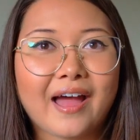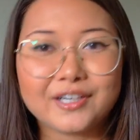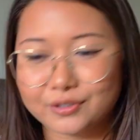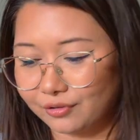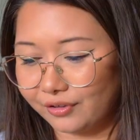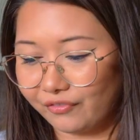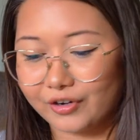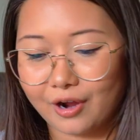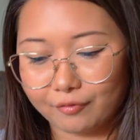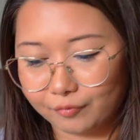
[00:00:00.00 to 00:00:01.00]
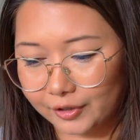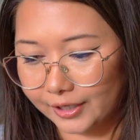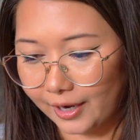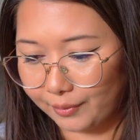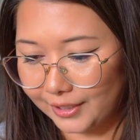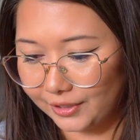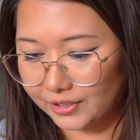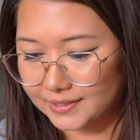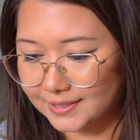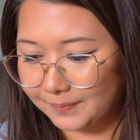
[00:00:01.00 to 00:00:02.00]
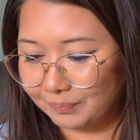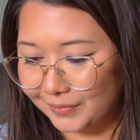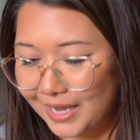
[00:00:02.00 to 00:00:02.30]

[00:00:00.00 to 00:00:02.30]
I totally forgot what I rated this.